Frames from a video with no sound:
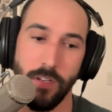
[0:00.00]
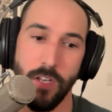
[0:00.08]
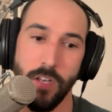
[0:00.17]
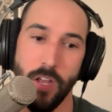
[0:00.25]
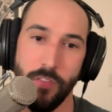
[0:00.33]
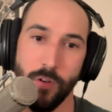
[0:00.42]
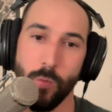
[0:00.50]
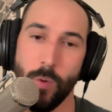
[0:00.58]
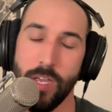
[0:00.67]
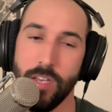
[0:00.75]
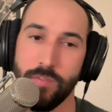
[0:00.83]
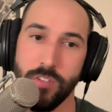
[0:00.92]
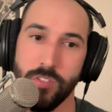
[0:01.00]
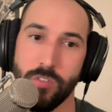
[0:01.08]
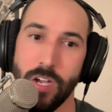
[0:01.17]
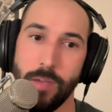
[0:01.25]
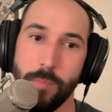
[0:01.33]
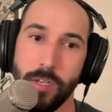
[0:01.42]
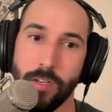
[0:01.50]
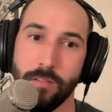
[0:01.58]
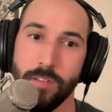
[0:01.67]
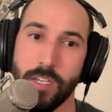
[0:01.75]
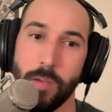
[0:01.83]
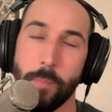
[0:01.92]
another way of describing
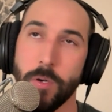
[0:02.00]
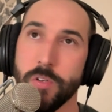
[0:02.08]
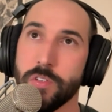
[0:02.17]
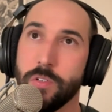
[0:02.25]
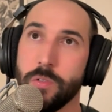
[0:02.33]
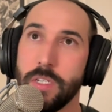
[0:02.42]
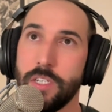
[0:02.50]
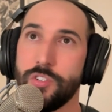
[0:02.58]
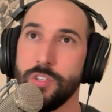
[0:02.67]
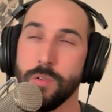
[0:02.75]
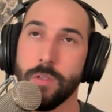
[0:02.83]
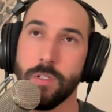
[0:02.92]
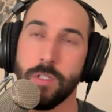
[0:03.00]
like a personal issue.